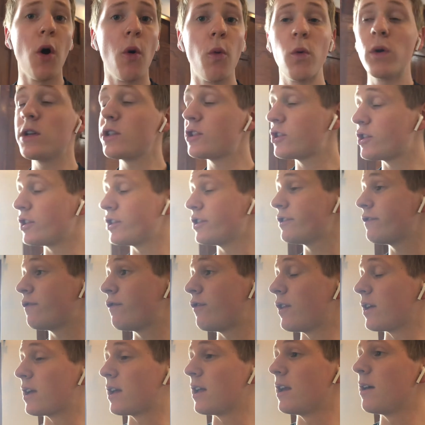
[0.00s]
which is
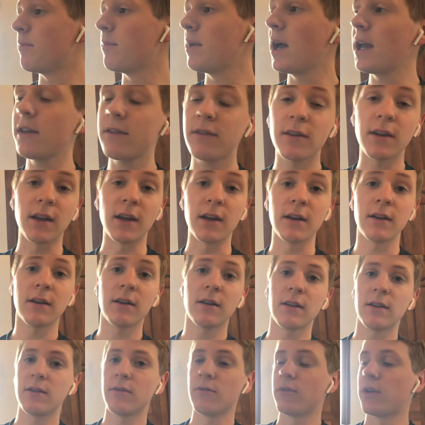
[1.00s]
freaking amazing,
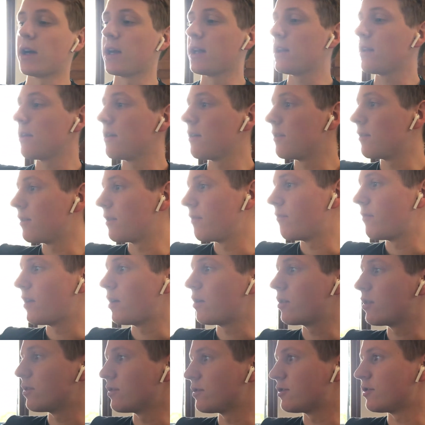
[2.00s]
right?
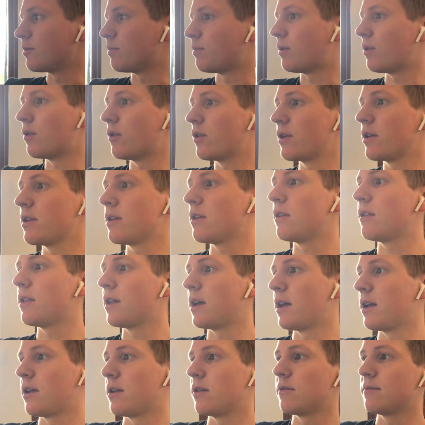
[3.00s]
Very good support.
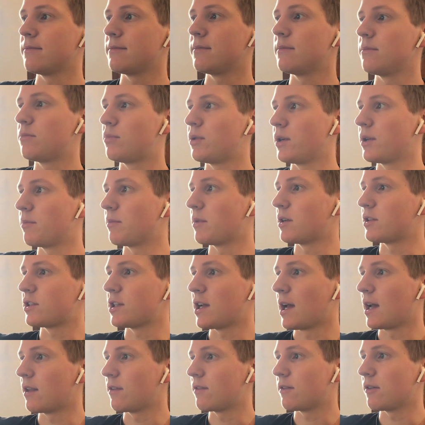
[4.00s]
They pretty much
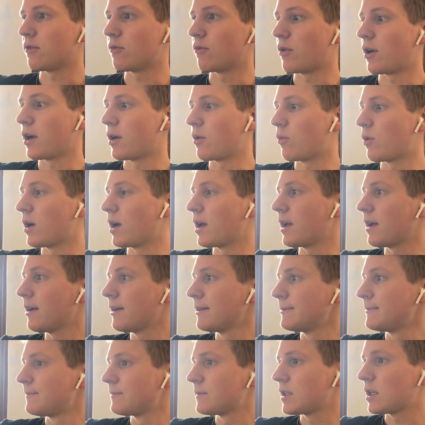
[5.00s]
answered right away.
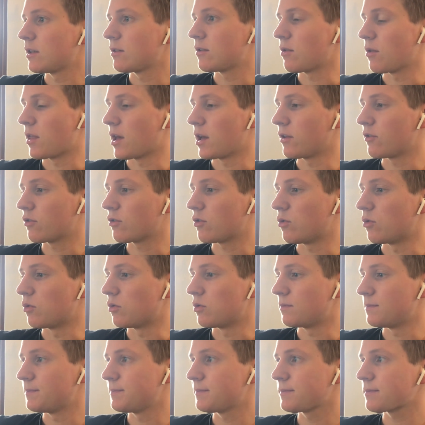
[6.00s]
So that's
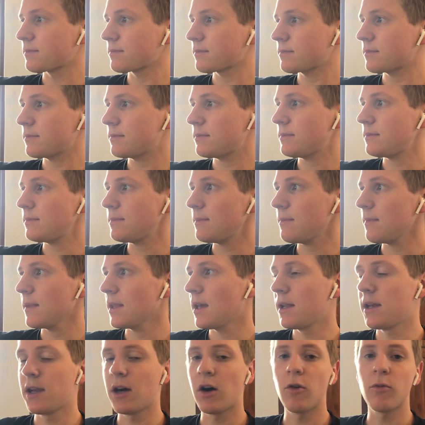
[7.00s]
cool.
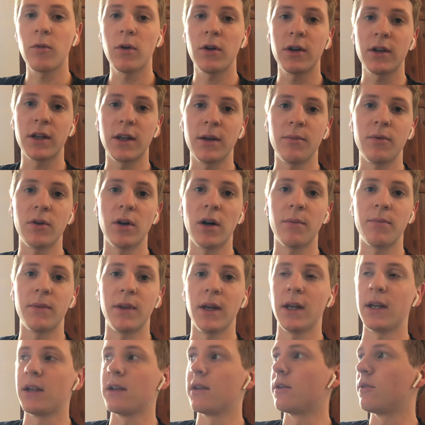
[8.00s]
And now I'm gonna keep you
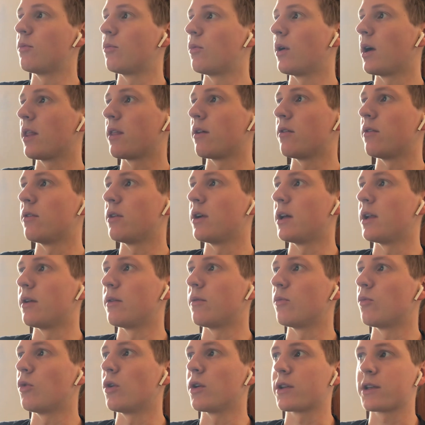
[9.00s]
updated whether
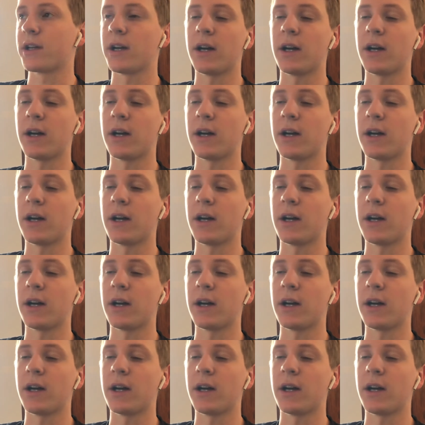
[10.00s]
and what